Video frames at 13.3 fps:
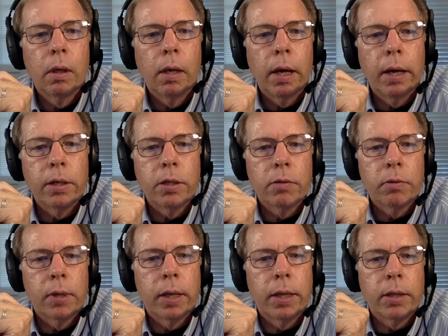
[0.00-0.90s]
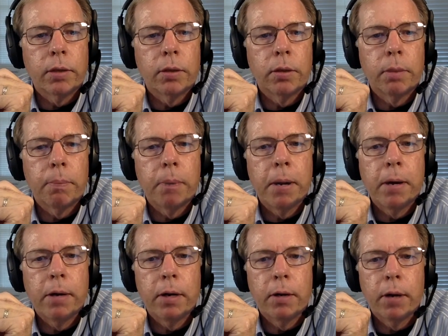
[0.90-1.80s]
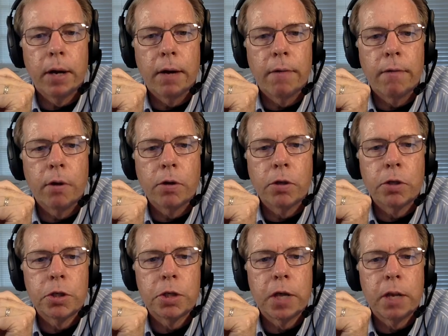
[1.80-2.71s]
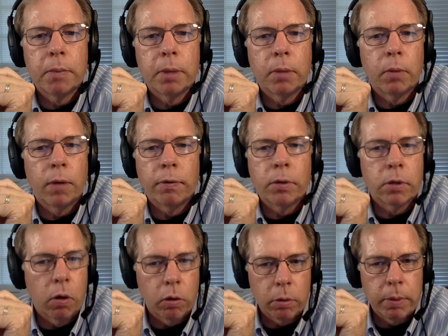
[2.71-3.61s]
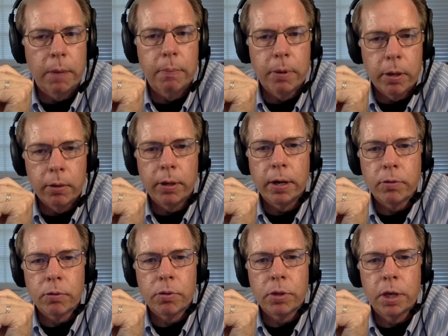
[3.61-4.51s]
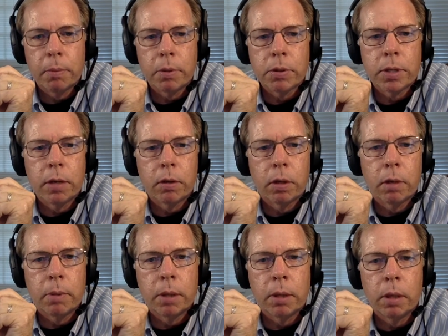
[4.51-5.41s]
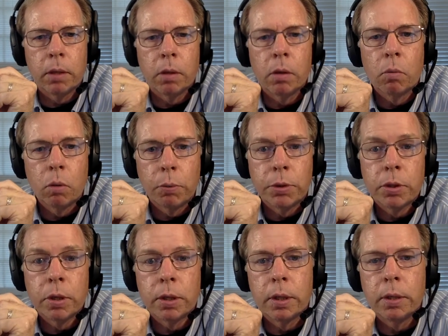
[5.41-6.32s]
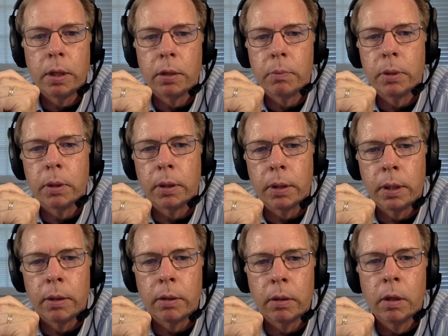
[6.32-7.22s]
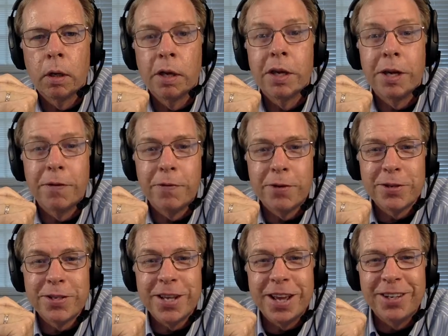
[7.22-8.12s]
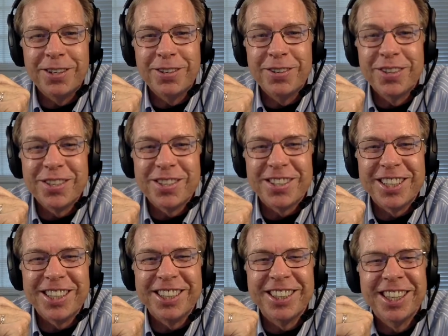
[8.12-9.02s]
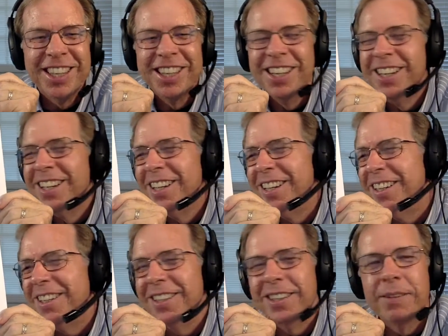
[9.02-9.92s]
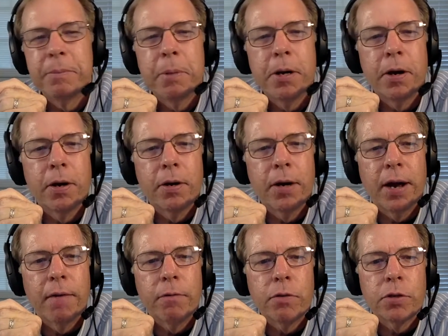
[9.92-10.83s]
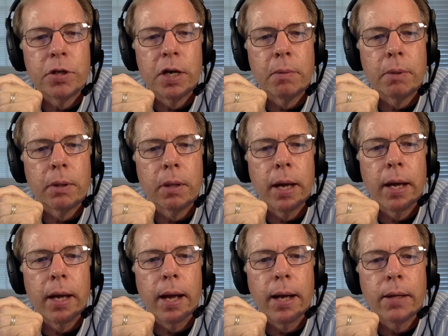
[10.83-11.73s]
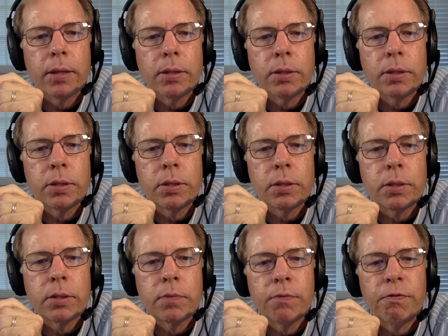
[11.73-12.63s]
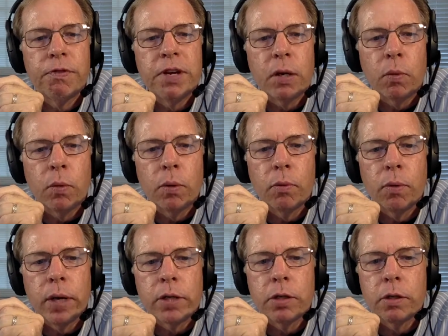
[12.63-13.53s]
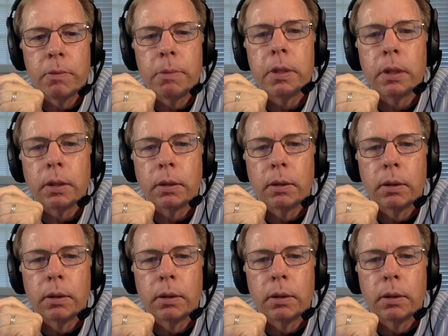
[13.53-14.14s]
How does it relate to the paragraph or segment? We haven't talked about paragraphs or segments. That'll come in another when we study another book together. If you decide to do this again, paragraph or segment. How does this fit with the rest of the book?